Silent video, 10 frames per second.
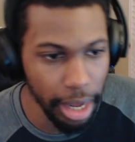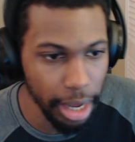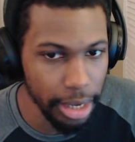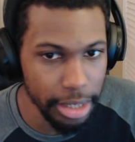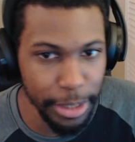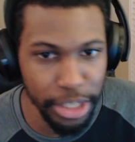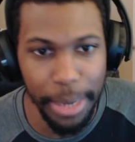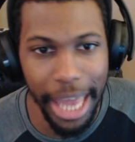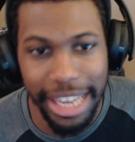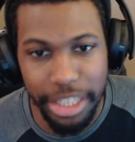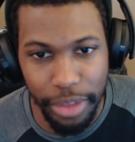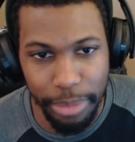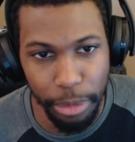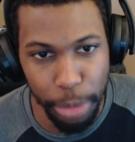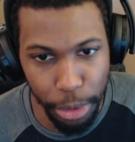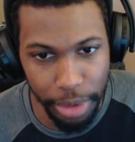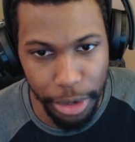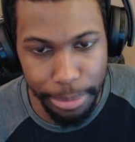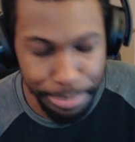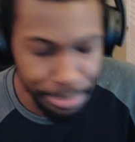Special summon a Hazy Flame from your
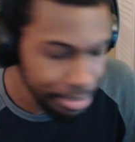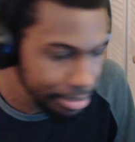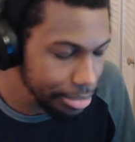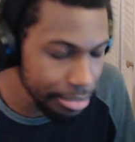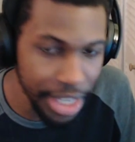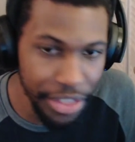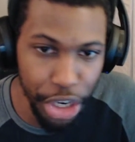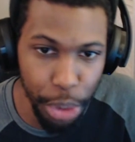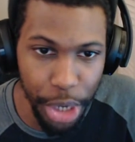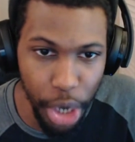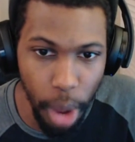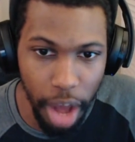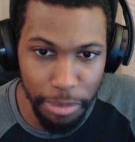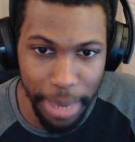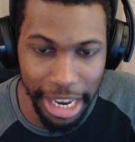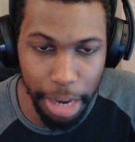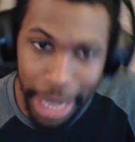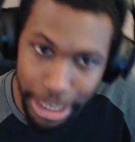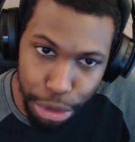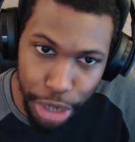graveyard. Then you would go off making a
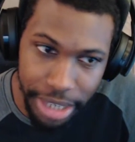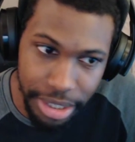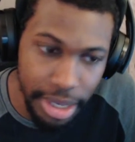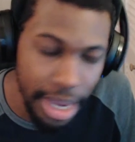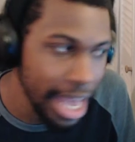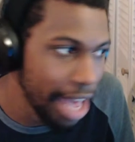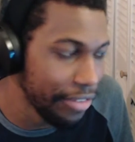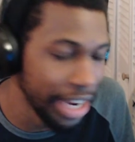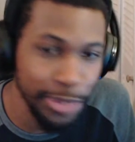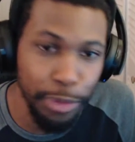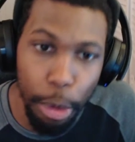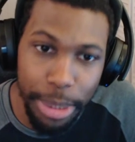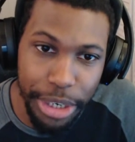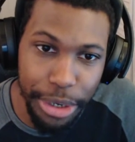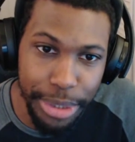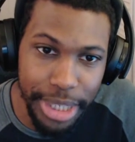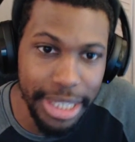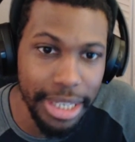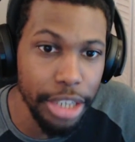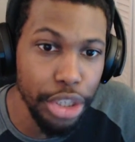Basel Trice. If it has 4 materials,
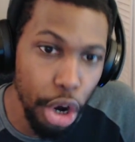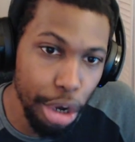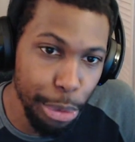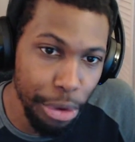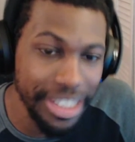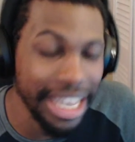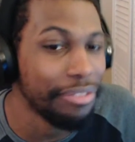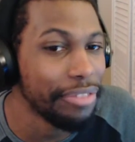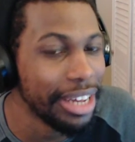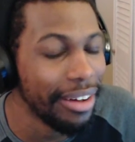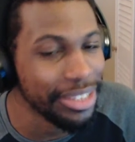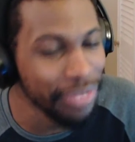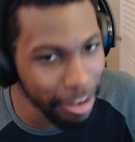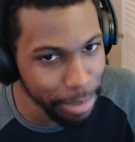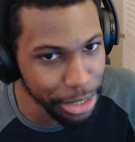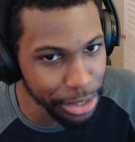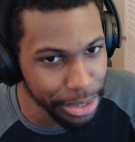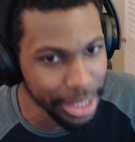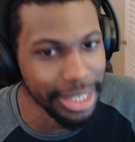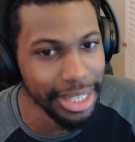it's untargetable. If it has 5 materials,
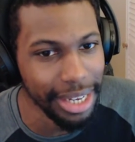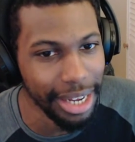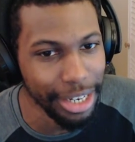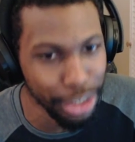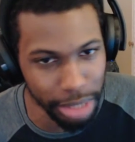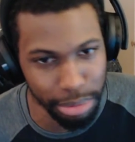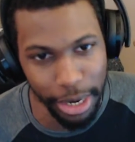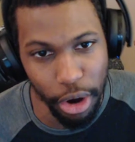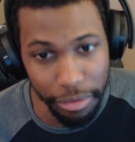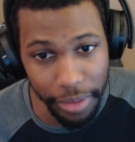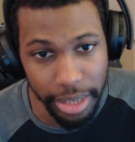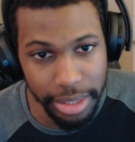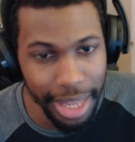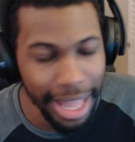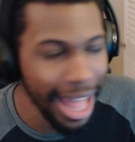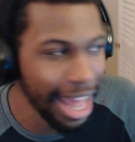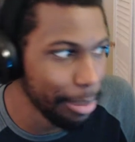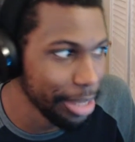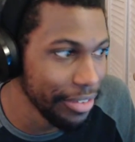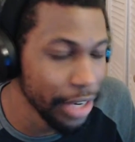it's indestructible by card effects. And I
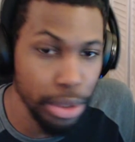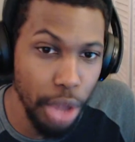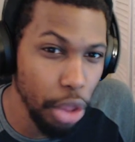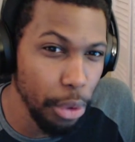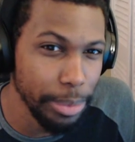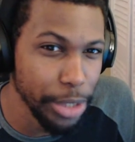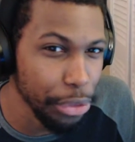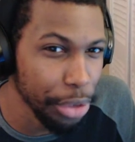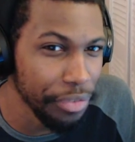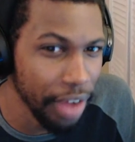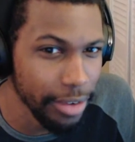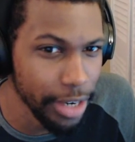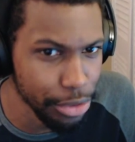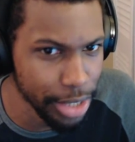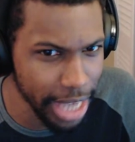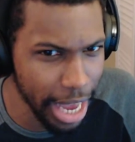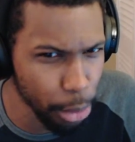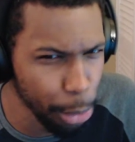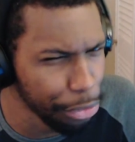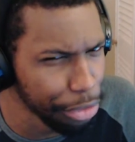believe it goes all the way up to 3,500 attack,
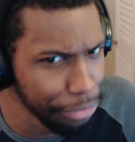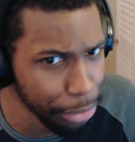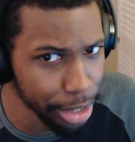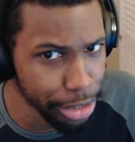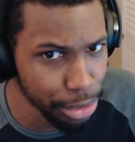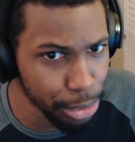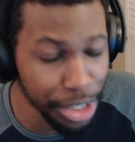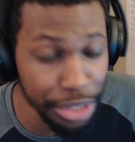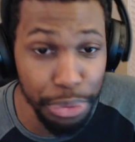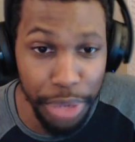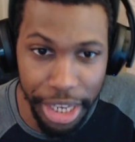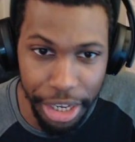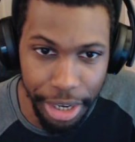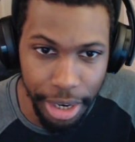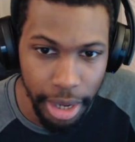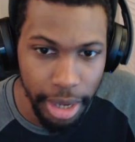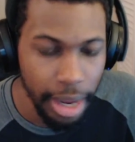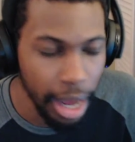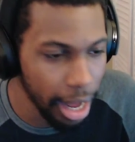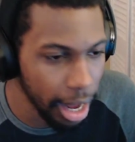or 3,400, which is really good.
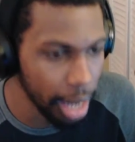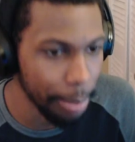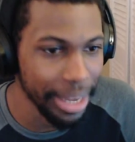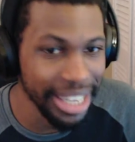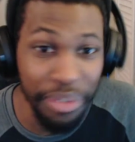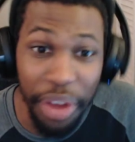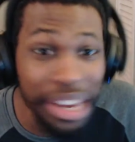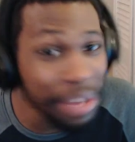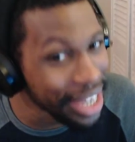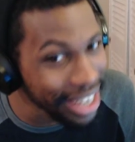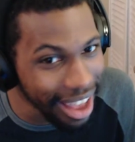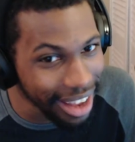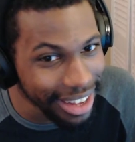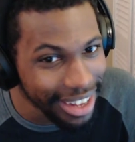It's a very gimmicky deck.